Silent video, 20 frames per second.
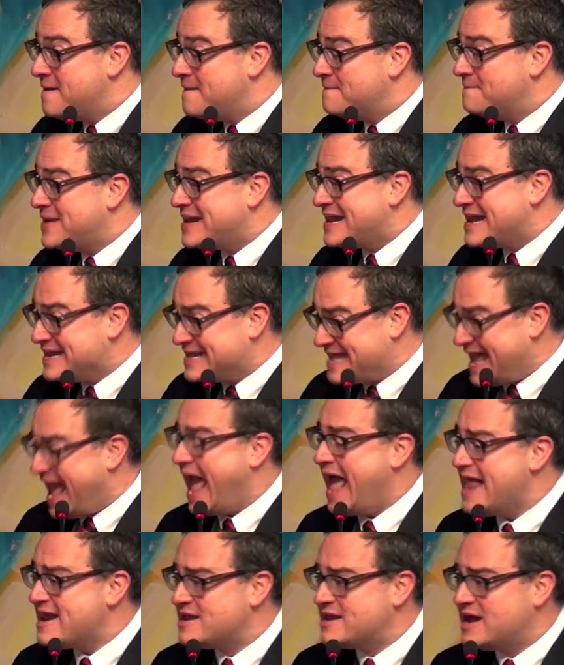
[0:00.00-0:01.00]
But in
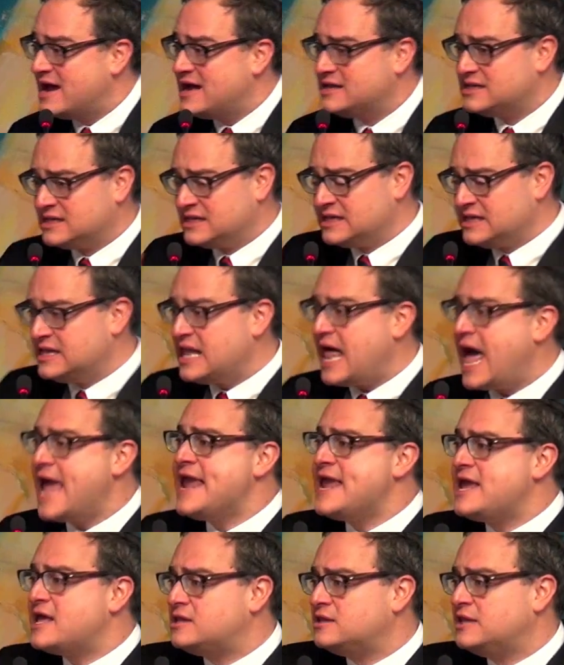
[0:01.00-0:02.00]
Canada,
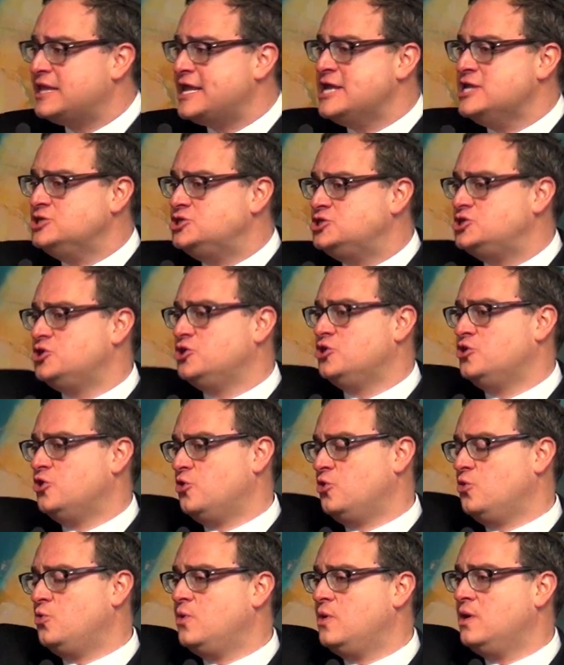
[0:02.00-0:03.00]
likely
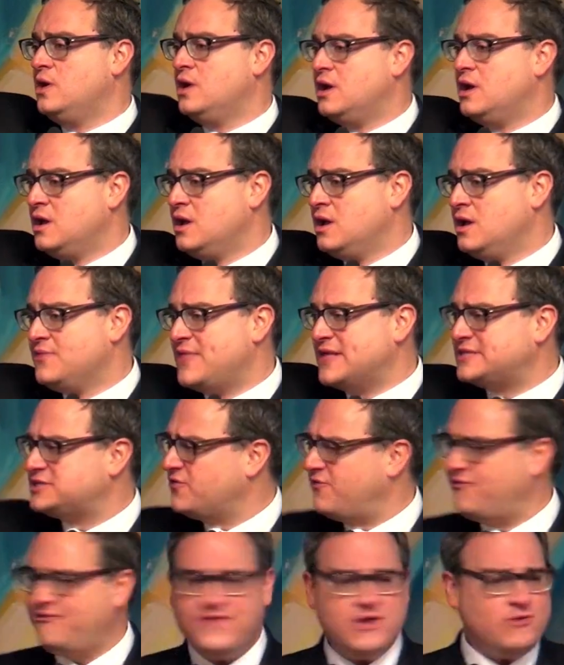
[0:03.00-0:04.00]
to, that's
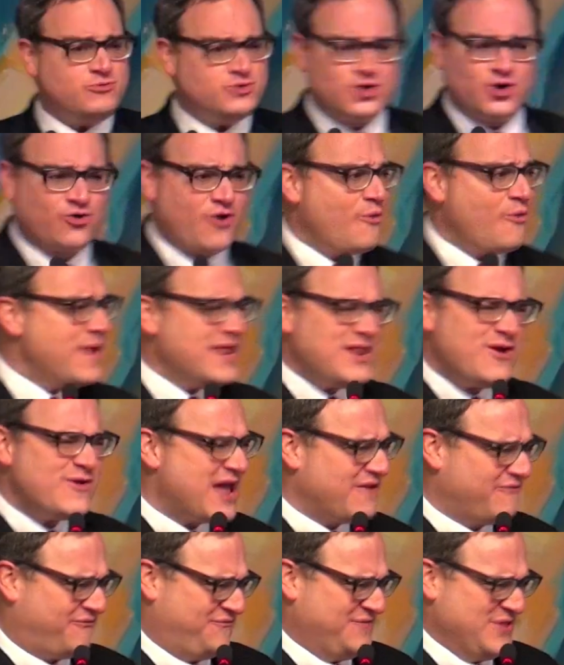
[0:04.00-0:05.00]
a future crime. We don't
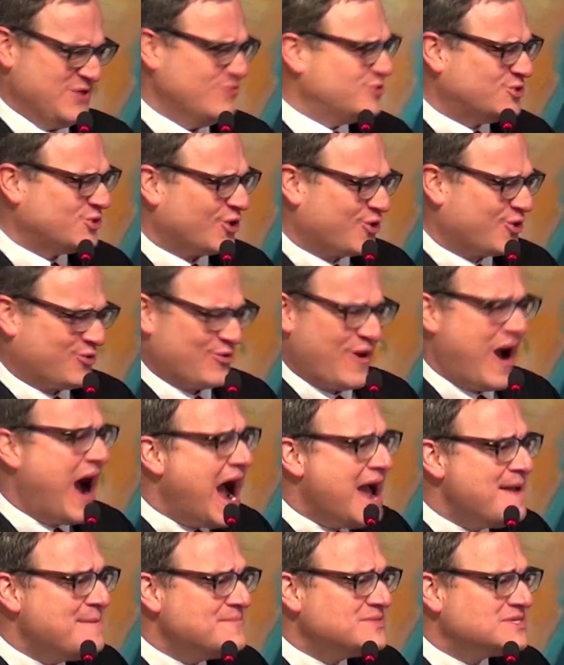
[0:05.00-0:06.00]
have future
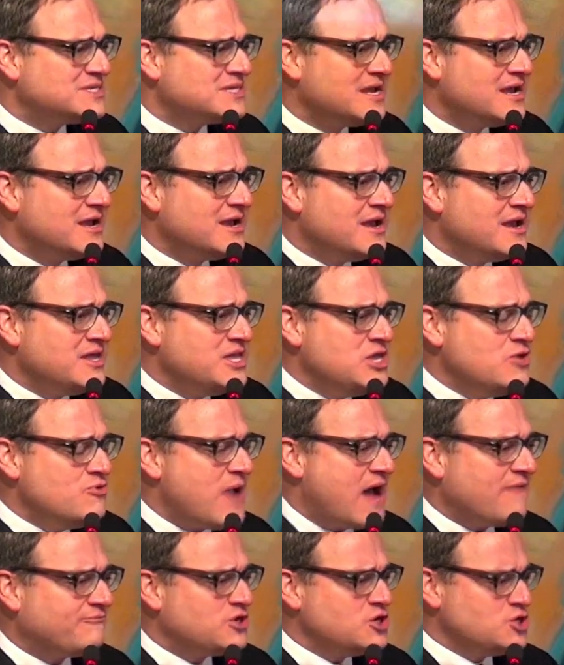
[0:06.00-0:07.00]
crimes. You
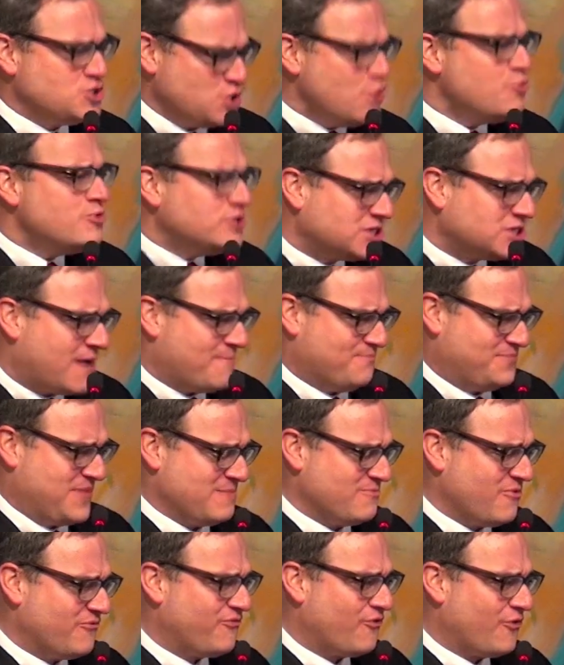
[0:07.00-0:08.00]
have to do
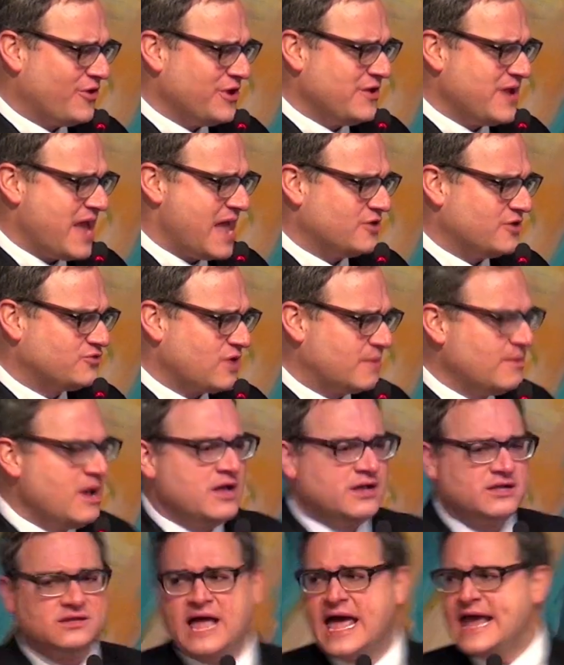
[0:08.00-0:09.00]
something before you get in trouble.
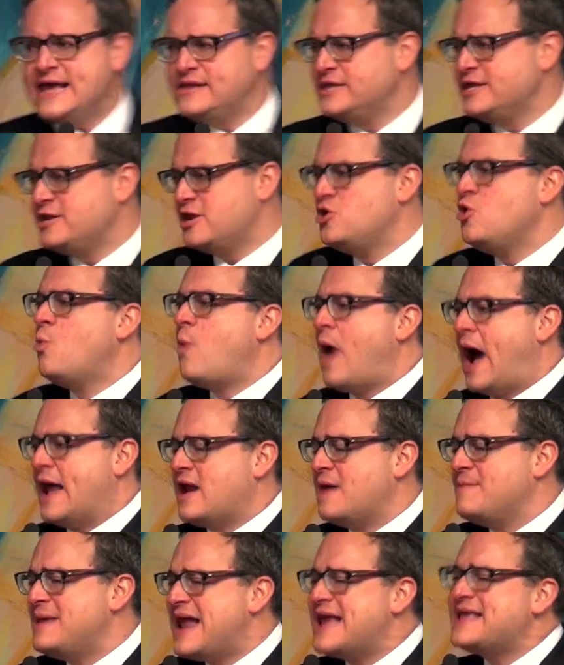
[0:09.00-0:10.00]
Likely to do
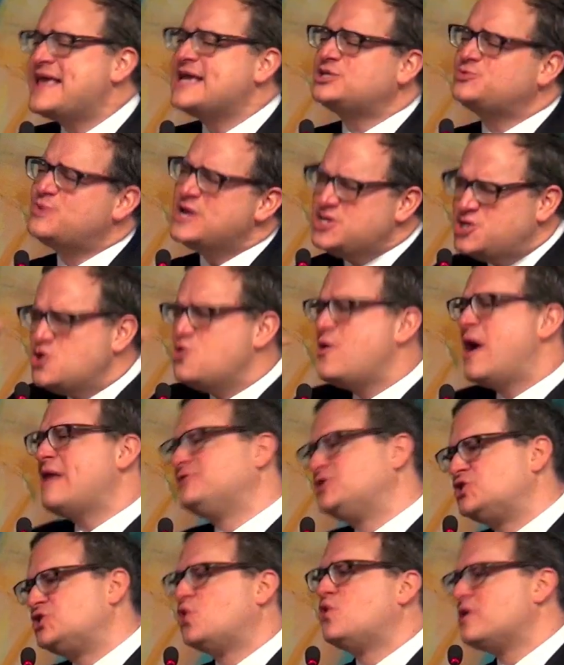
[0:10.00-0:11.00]
what? I mean, I guess we do
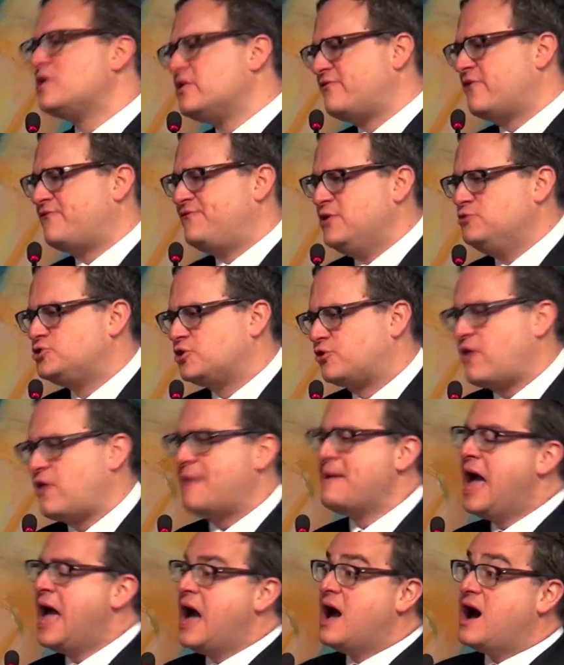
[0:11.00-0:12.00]
have sort of a future
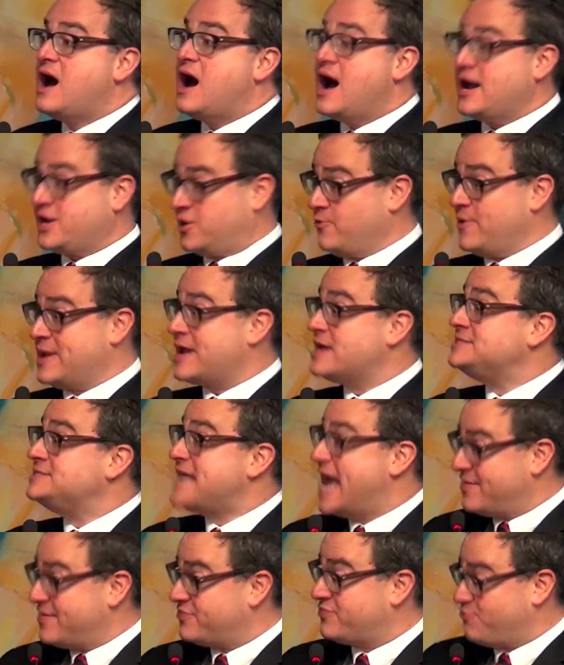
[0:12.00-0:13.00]
crime, uttering a
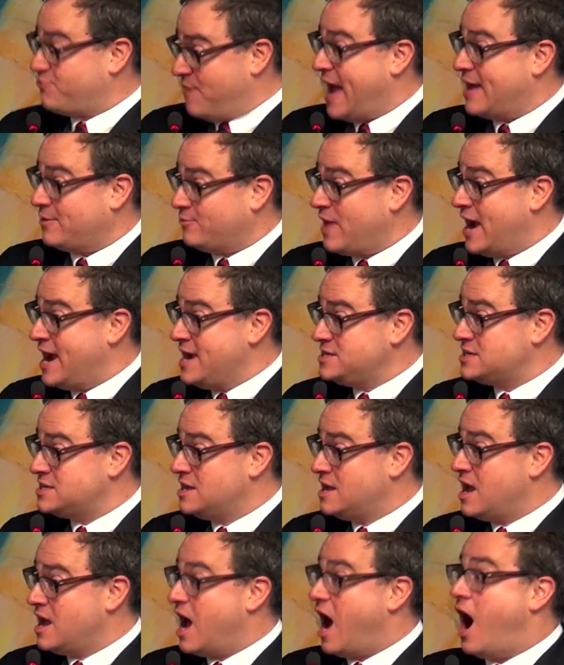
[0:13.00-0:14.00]
death threat, right?
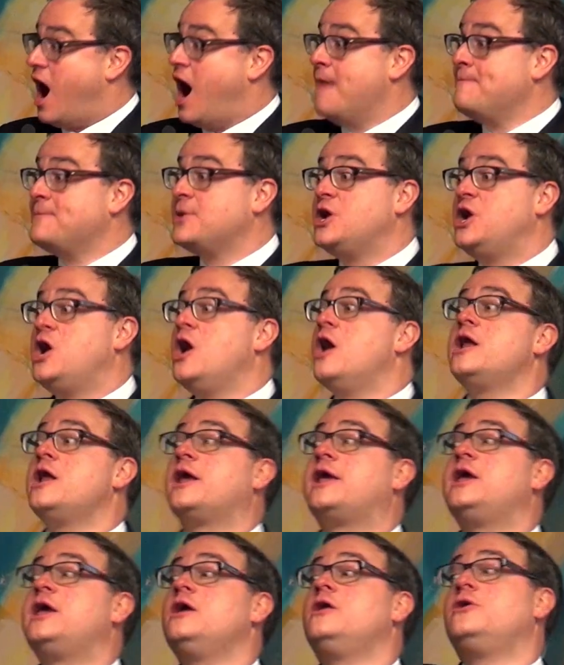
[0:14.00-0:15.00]
I'm gonna
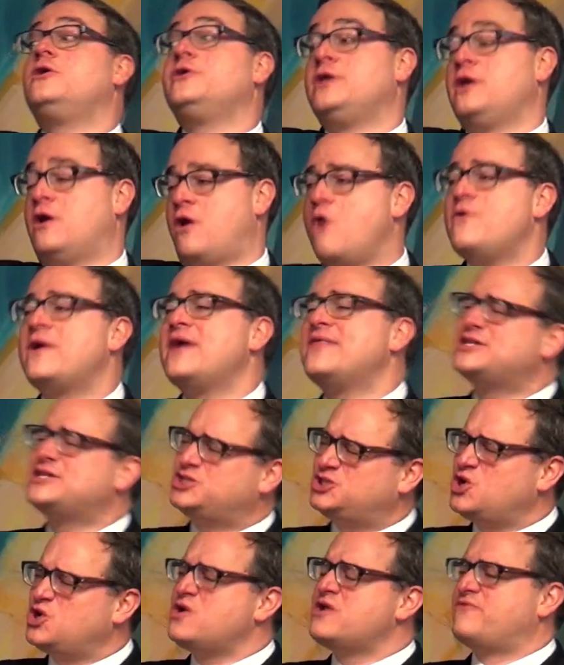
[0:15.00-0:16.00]
kill you. Okay,
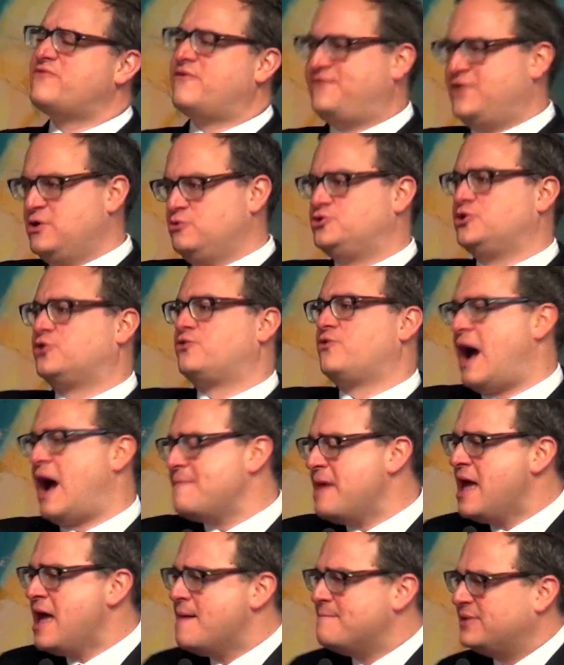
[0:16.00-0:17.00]
that's sort of a future
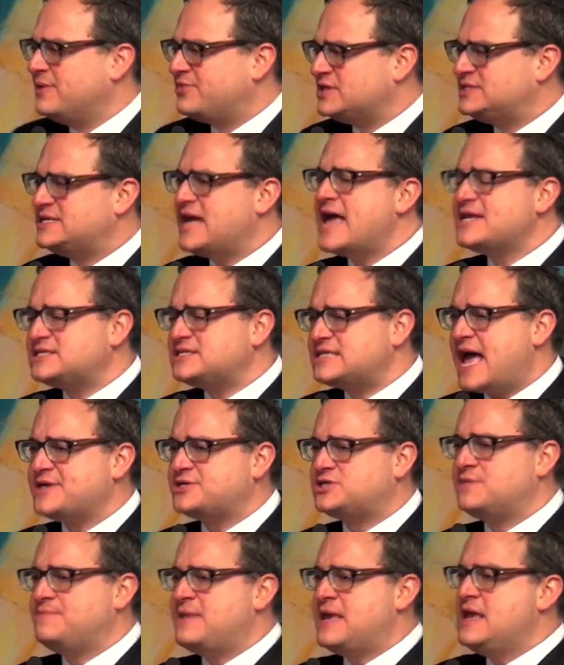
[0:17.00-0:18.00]
crime, but the test
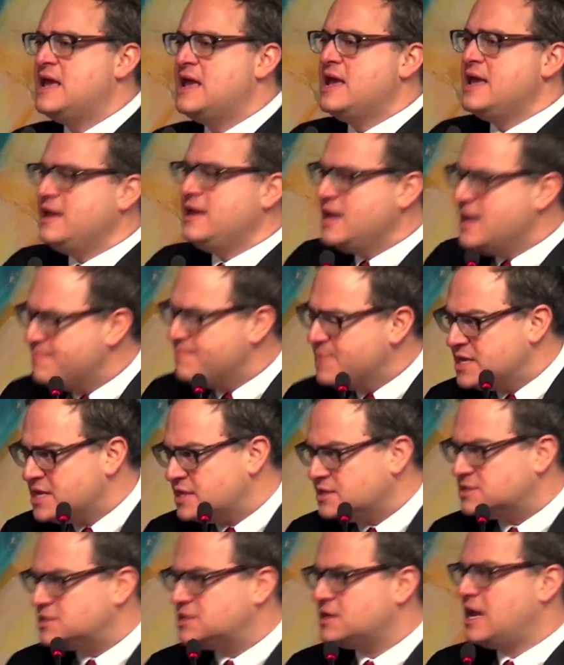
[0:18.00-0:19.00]
has to be
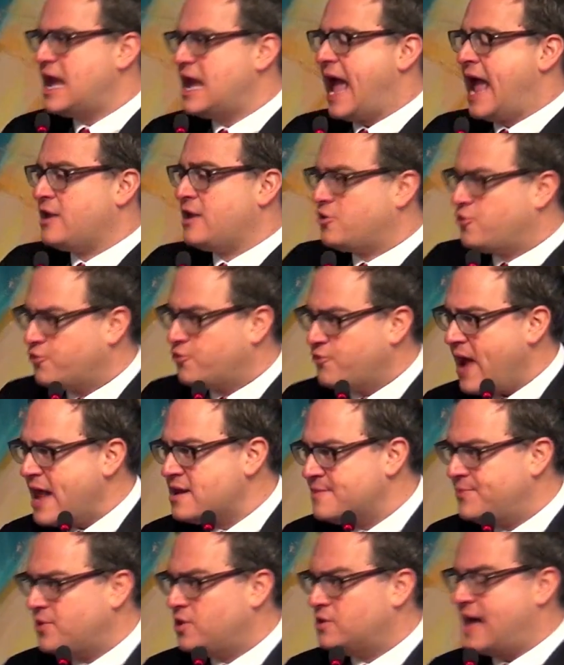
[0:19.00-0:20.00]
imminent and
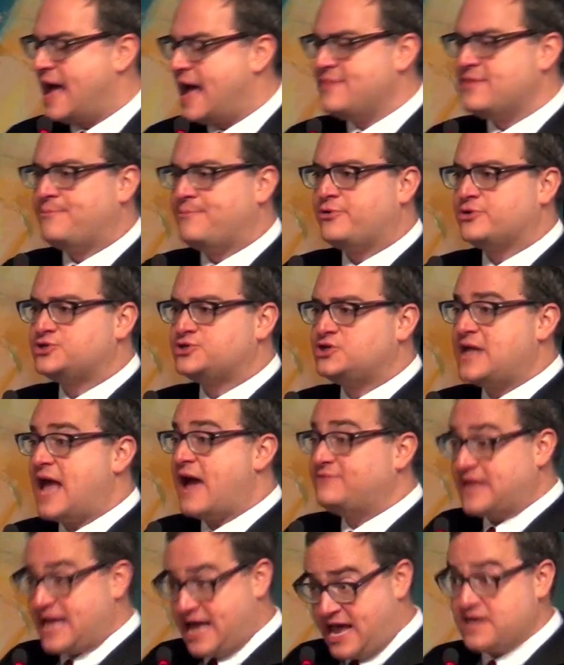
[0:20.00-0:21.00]
credible, and the person
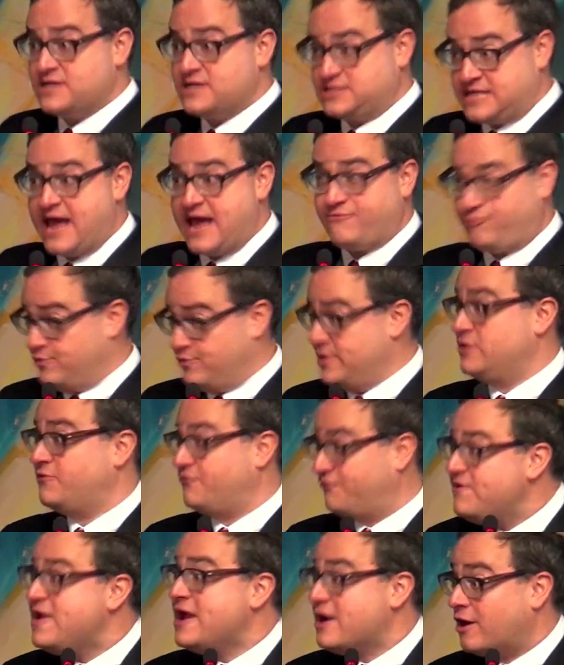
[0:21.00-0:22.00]
has to have real
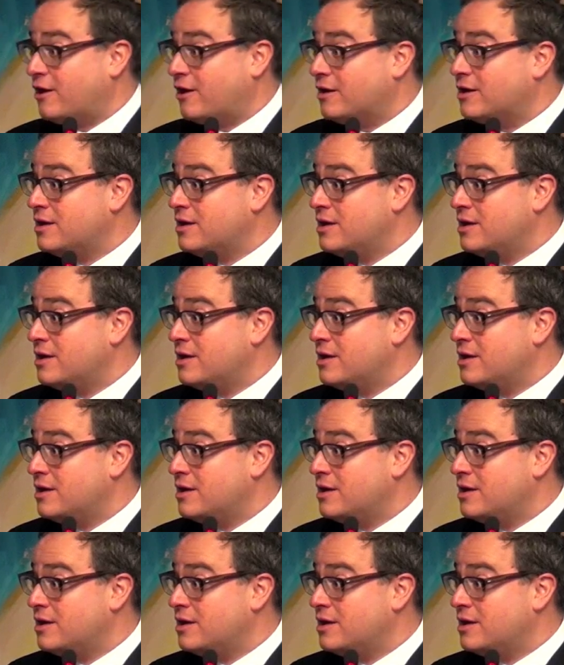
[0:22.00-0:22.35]
fear.